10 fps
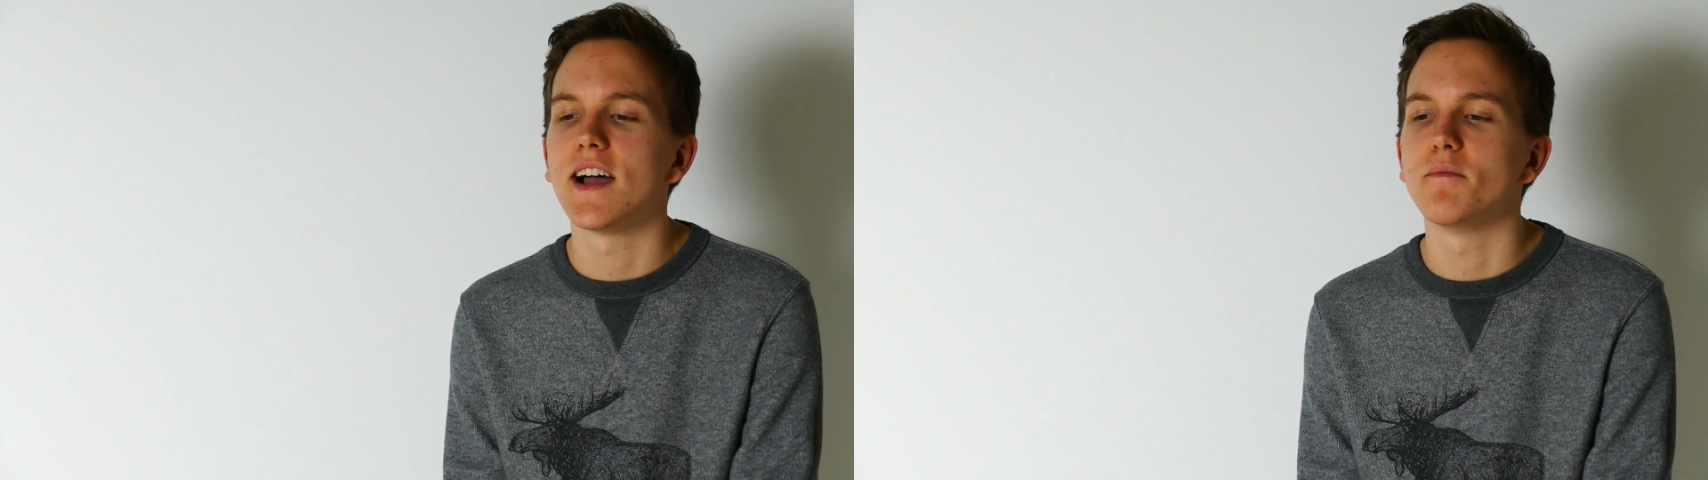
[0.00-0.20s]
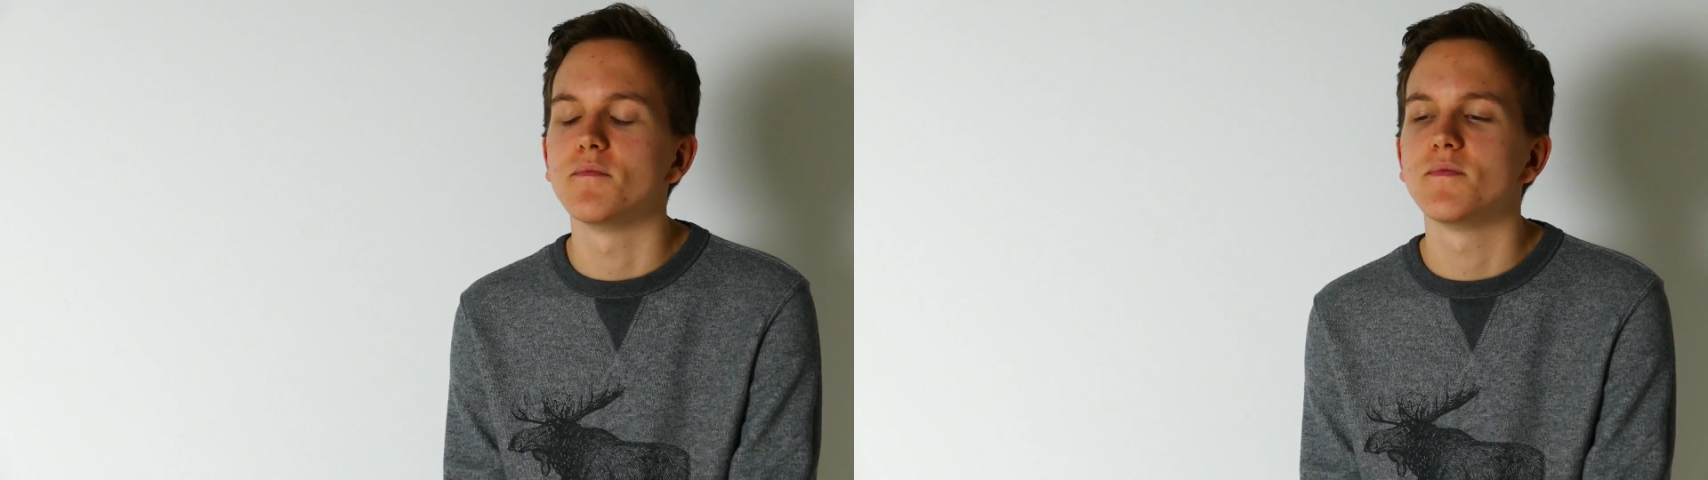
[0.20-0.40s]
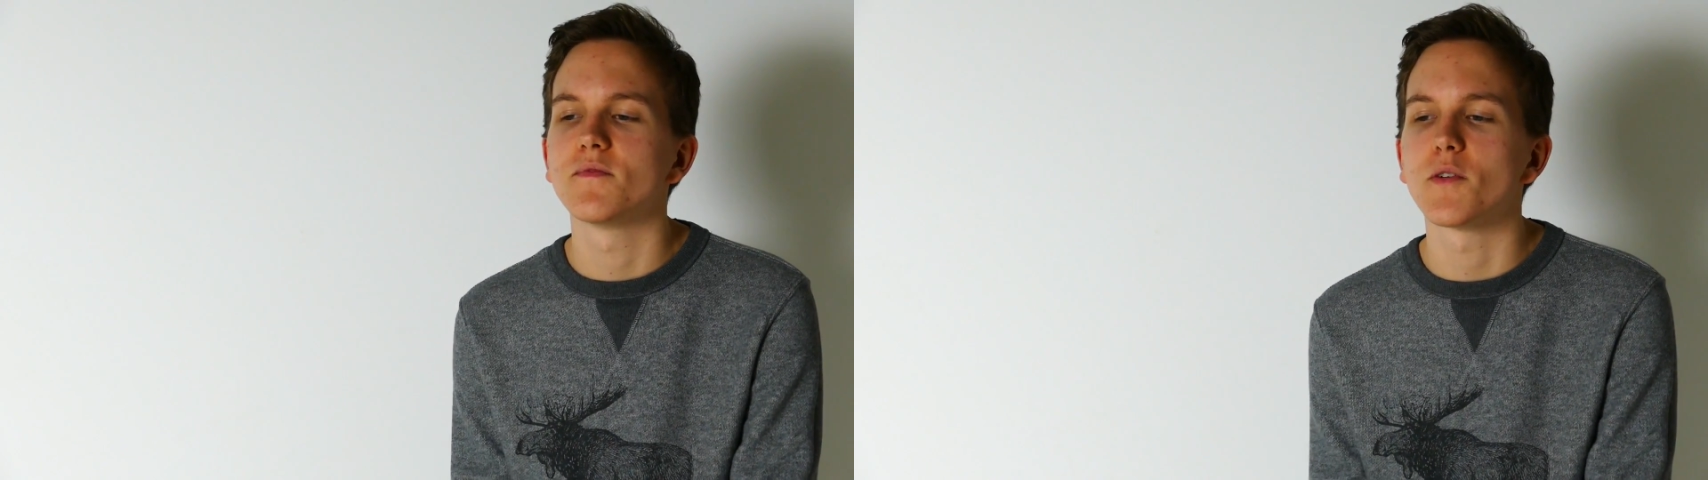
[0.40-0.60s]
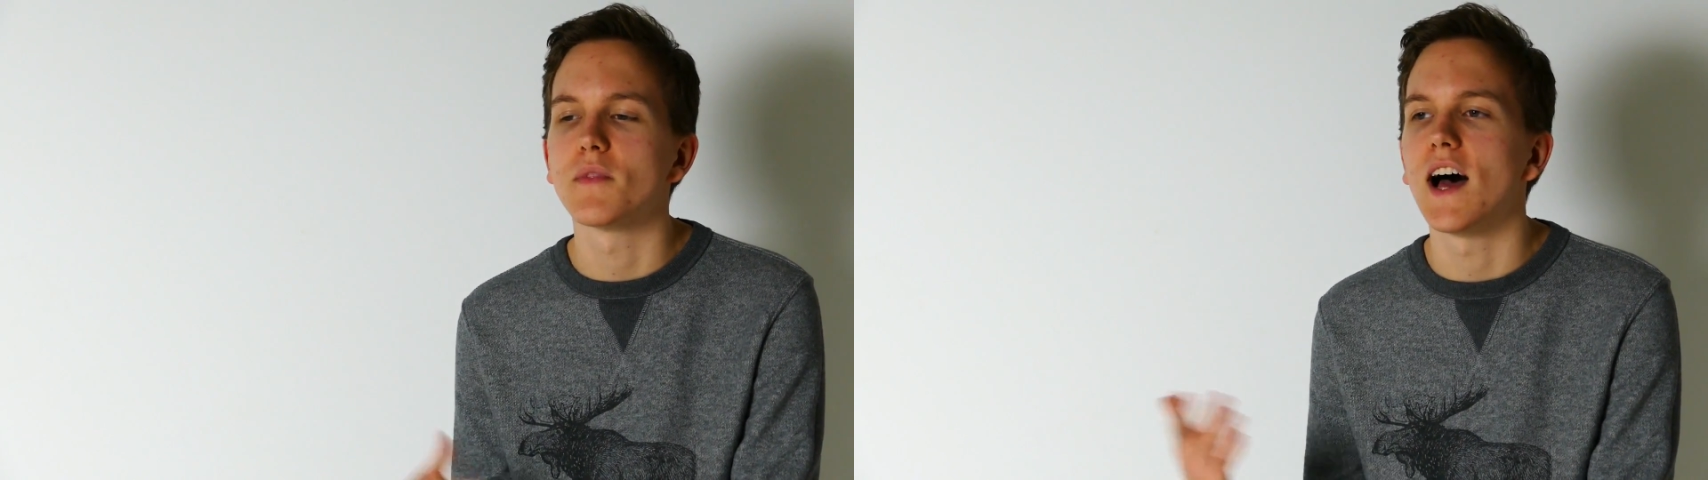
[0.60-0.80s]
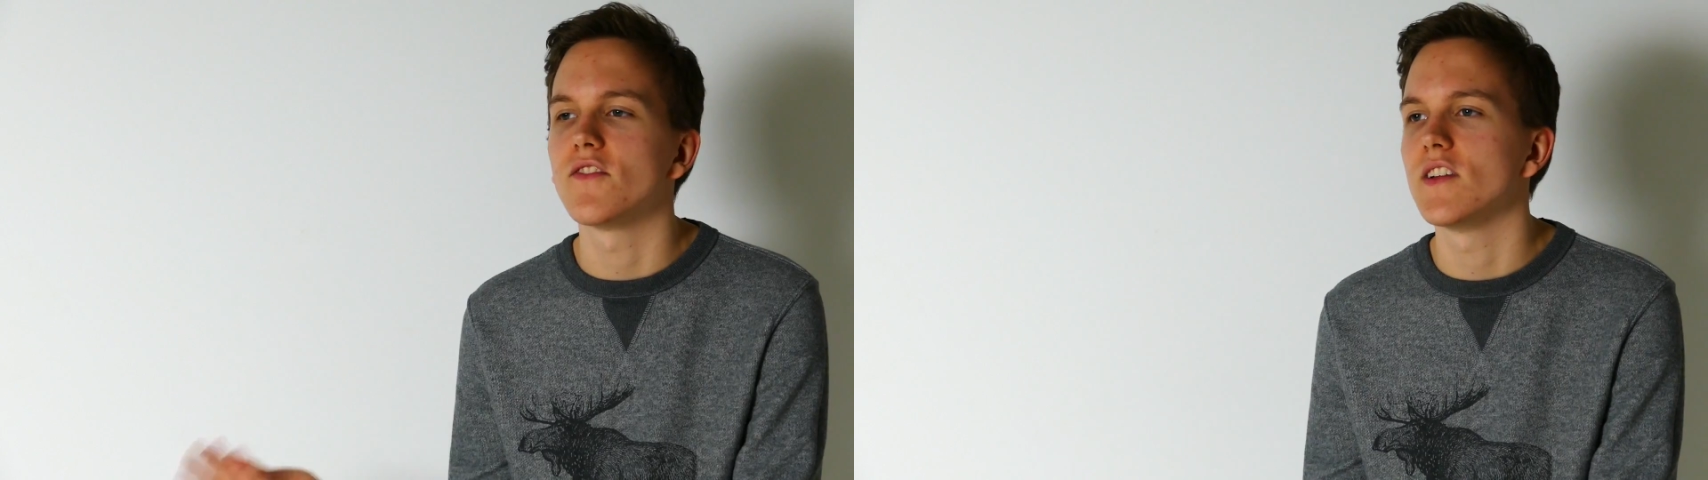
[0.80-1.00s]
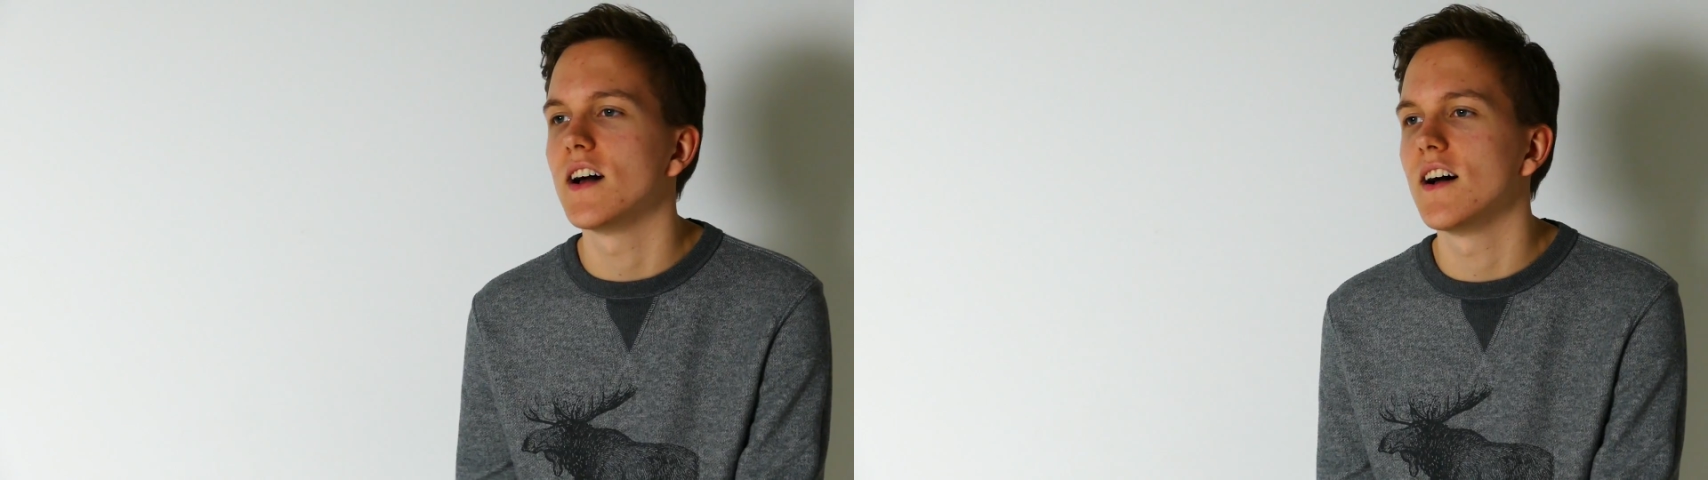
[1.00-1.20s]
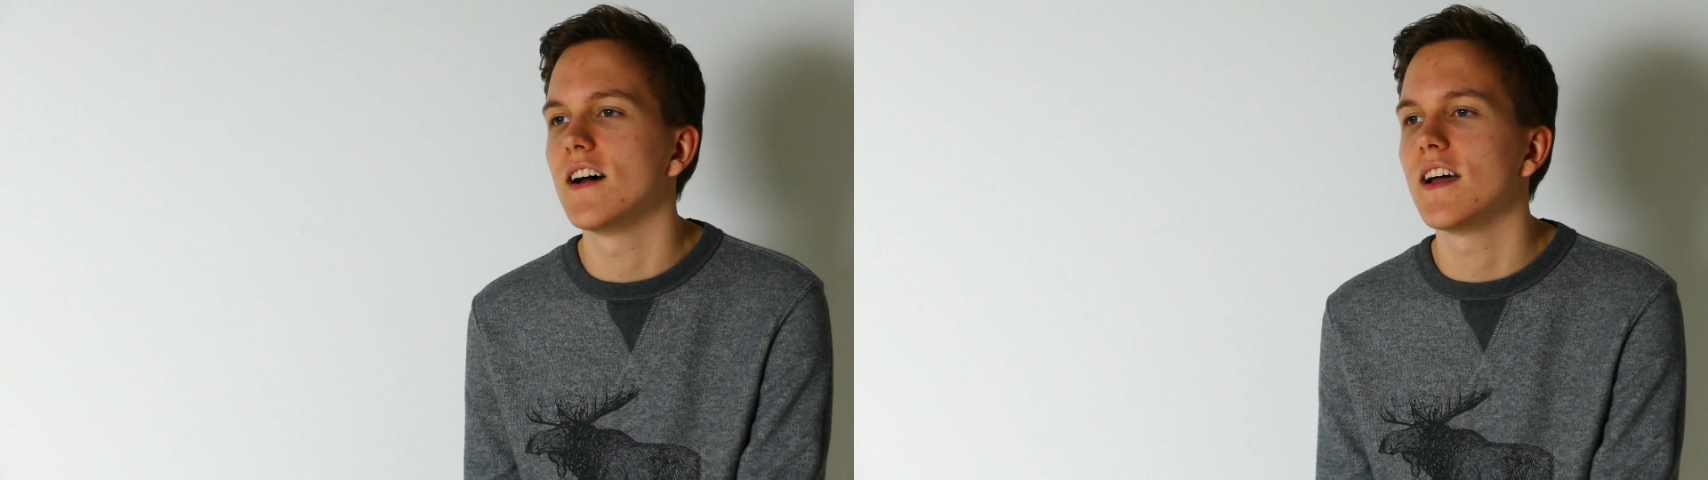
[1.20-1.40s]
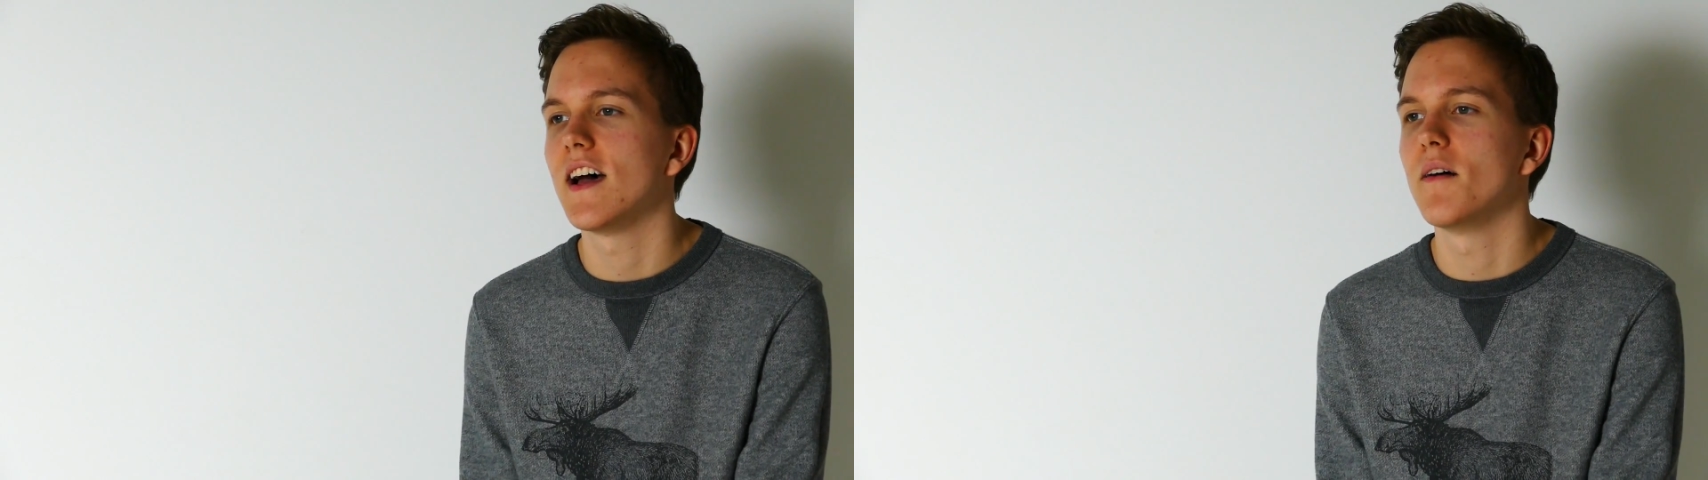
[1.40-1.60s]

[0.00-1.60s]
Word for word: I'm from Latvia.